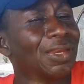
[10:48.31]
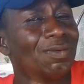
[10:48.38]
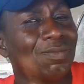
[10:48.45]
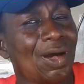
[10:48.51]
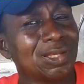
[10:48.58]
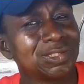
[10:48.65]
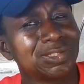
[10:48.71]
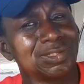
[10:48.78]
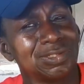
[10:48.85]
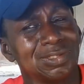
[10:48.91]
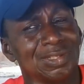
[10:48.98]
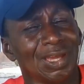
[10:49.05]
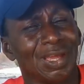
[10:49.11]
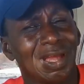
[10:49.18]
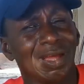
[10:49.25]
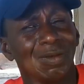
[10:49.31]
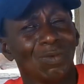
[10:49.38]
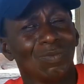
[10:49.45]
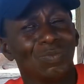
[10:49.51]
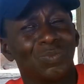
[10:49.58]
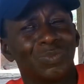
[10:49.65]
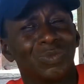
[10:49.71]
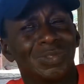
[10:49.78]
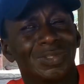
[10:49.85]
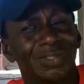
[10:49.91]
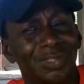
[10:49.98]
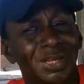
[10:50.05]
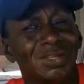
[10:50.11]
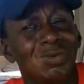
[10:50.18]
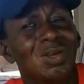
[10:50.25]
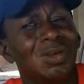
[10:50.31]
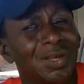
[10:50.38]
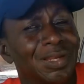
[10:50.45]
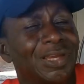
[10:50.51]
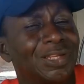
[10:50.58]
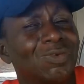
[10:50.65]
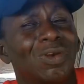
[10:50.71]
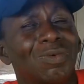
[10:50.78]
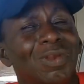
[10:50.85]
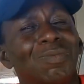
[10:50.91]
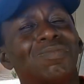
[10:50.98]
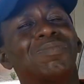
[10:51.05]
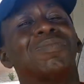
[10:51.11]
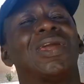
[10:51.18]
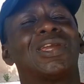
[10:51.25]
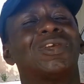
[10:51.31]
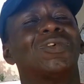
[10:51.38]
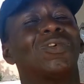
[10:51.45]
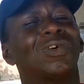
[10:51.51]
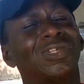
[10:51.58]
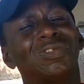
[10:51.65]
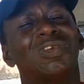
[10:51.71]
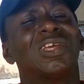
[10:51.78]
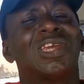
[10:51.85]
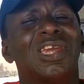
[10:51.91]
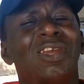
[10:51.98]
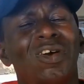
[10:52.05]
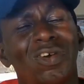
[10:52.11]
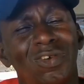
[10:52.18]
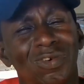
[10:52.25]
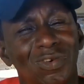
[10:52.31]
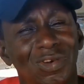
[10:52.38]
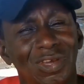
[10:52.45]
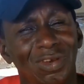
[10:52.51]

animals that it will cure you.